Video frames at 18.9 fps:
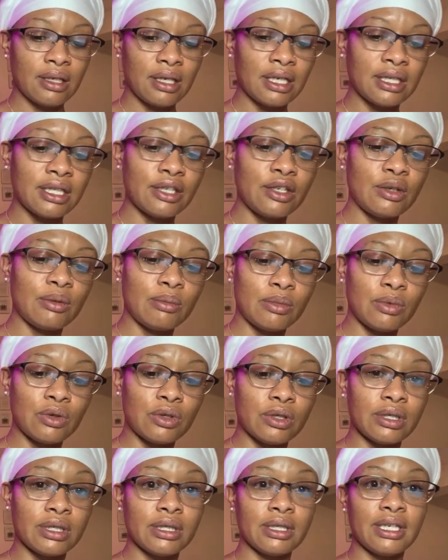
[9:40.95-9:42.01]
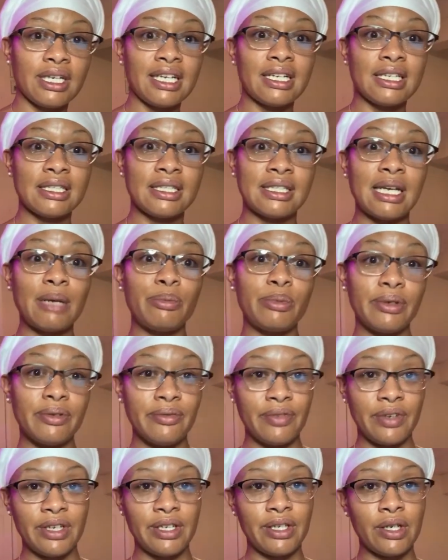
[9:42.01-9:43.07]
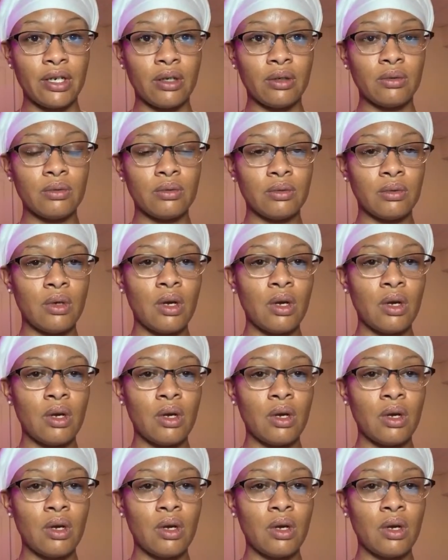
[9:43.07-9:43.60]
a little more in a separate video